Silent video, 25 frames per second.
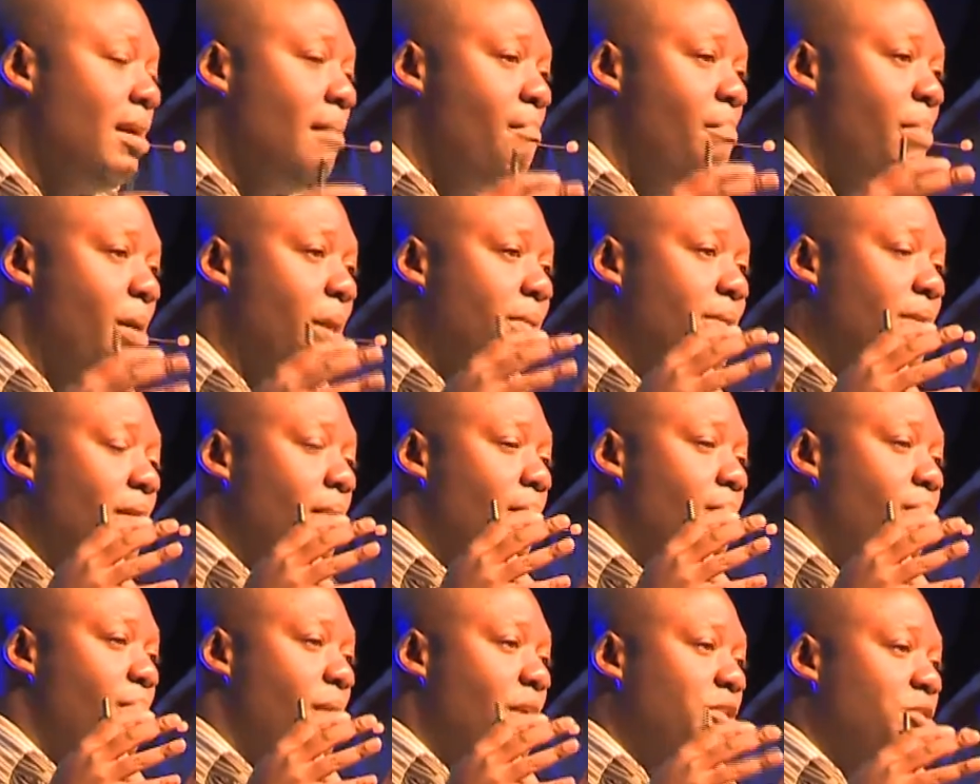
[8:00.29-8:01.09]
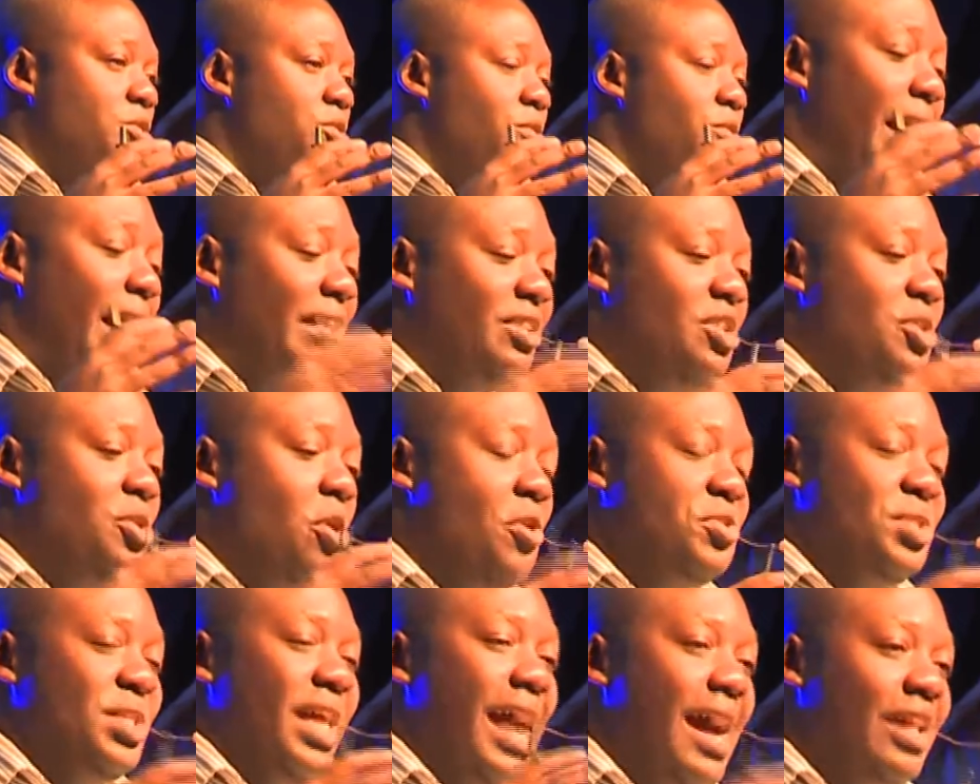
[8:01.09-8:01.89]
But, but to to
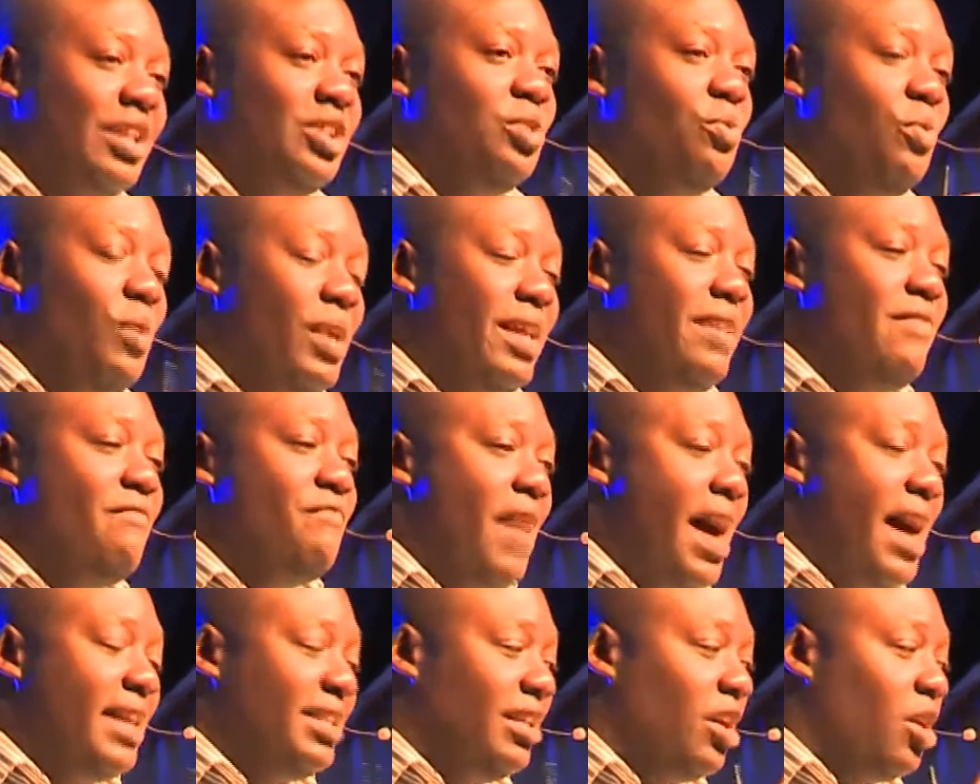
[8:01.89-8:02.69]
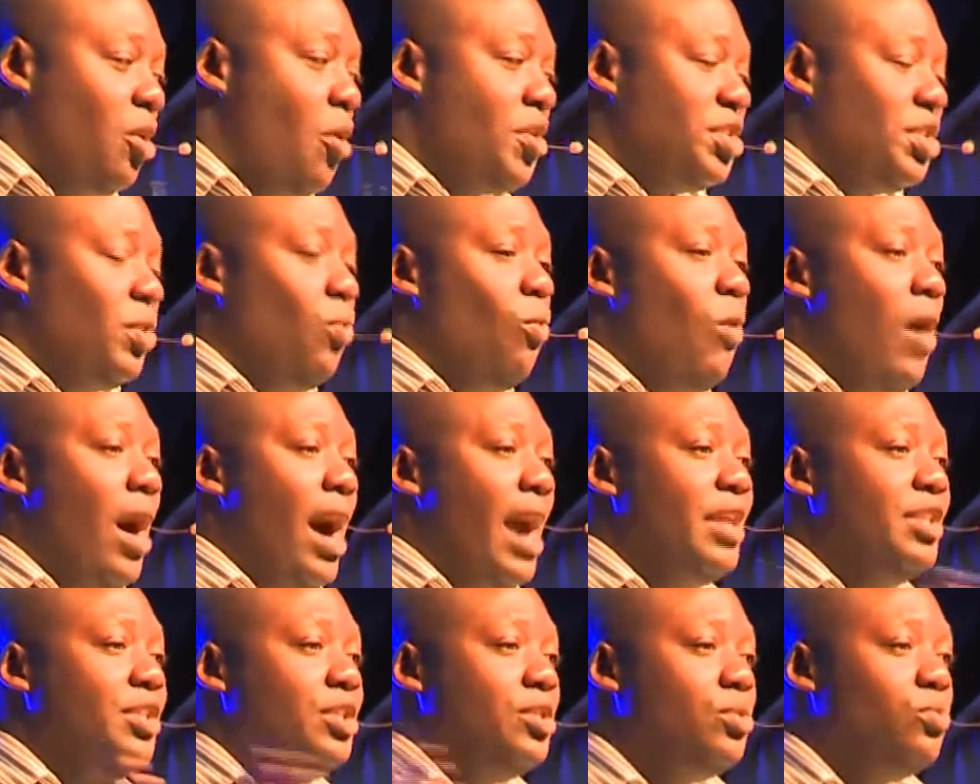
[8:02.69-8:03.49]
those, they had to really invest across a
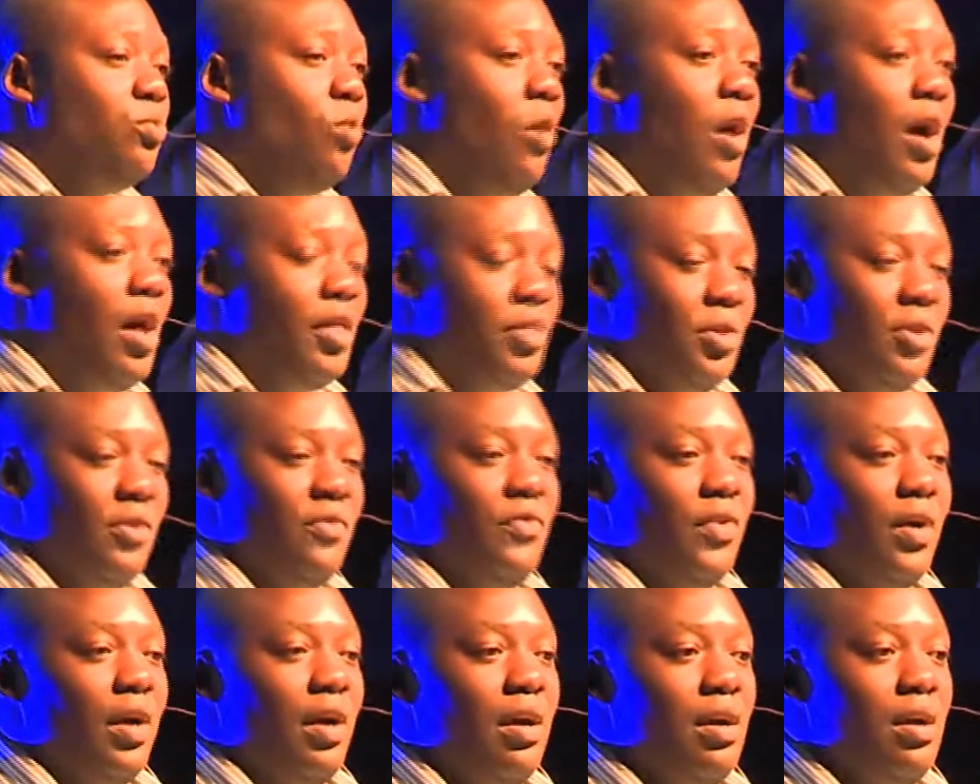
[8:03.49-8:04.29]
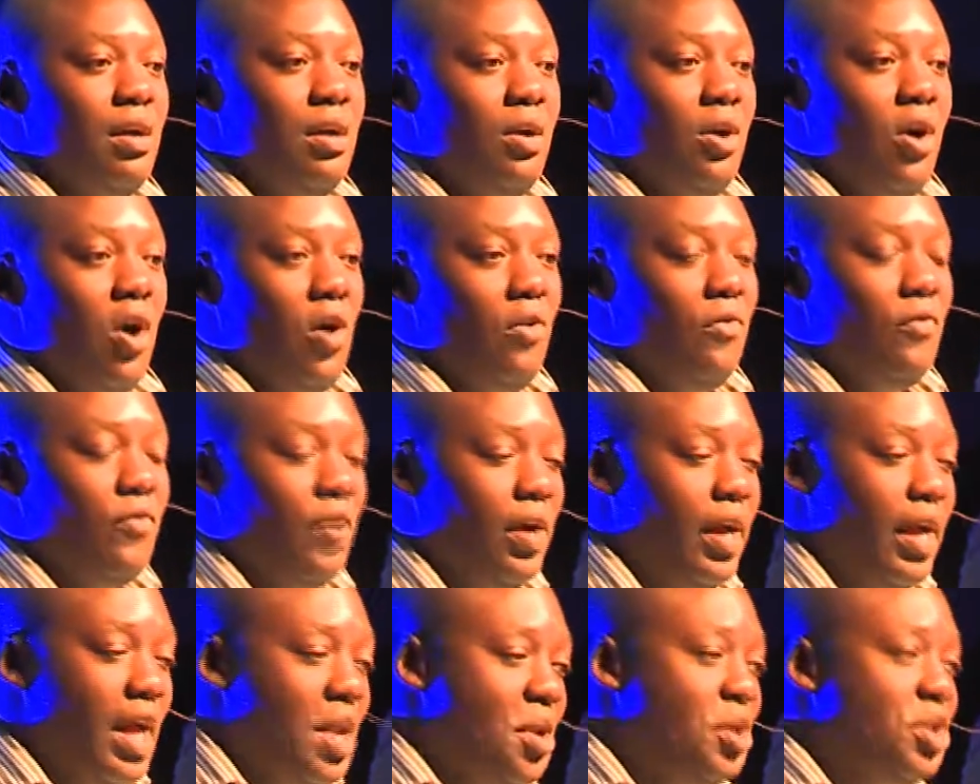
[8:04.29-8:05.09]
wide swath of, uh, of
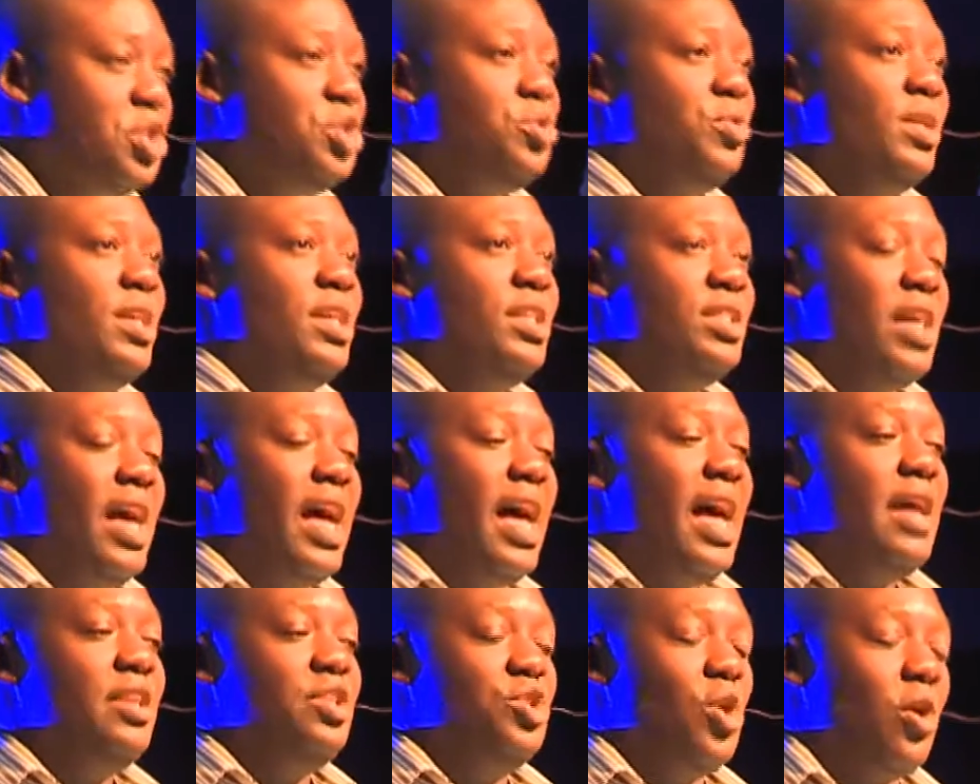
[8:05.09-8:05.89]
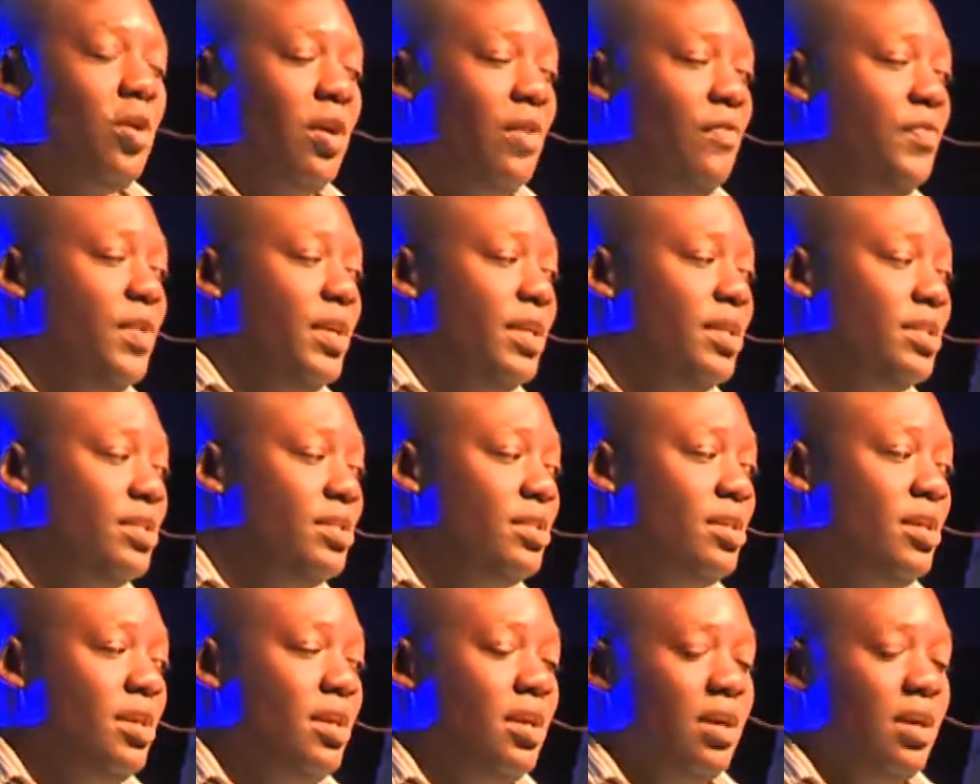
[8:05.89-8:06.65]
uh, industries and geographies.